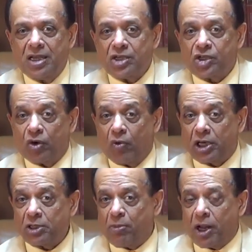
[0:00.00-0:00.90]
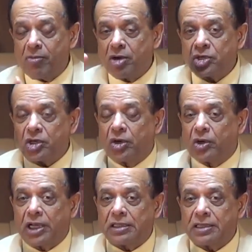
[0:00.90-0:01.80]
So what did Paramahansa
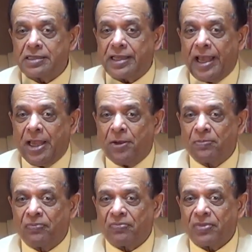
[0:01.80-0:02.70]
Yogananda say?